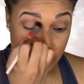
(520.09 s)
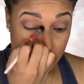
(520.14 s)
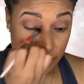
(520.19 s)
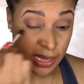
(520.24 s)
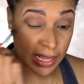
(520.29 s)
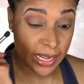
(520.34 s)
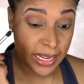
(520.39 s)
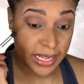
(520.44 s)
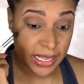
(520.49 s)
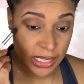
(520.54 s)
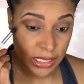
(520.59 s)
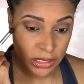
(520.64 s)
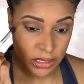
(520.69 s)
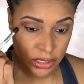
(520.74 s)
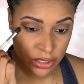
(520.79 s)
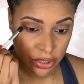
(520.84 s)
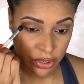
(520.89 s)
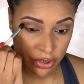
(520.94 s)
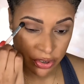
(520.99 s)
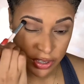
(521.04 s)
Like in
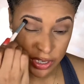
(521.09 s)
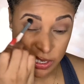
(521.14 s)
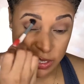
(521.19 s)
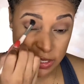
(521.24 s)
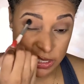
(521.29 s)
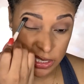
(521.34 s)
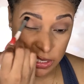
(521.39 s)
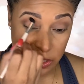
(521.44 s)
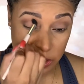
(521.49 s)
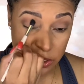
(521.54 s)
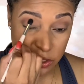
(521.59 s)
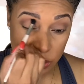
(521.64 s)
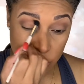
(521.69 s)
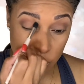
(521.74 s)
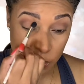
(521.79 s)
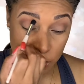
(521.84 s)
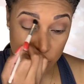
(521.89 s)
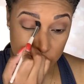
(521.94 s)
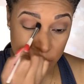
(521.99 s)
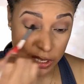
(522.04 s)
the crease is
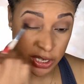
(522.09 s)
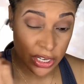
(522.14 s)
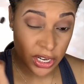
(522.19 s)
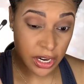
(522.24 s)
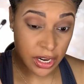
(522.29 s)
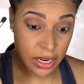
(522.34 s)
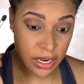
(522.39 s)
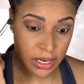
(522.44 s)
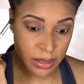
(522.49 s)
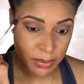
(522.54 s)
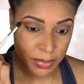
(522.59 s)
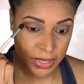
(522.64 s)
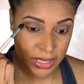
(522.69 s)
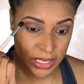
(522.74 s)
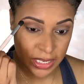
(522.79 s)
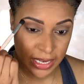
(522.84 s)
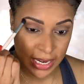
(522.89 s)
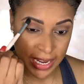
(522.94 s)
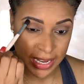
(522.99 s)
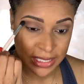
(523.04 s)
super dark, but
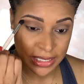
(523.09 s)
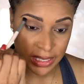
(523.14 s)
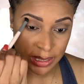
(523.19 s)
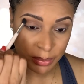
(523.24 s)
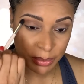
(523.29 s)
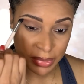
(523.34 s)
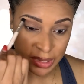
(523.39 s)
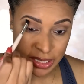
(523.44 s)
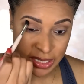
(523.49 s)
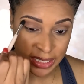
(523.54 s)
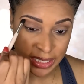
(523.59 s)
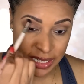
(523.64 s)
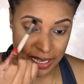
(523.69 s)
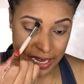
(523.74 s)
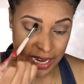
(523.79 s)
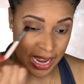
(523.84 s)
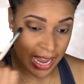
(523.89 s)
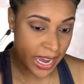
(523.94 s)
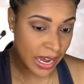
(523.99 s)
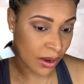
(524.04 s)
then as I blend
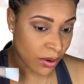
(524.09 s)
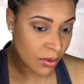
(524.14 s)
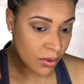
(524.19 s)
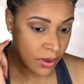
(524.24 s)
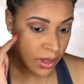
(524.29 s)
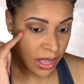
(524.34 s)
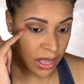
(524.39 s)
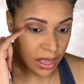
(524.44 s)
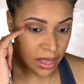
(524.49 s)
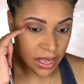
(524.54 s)
it out,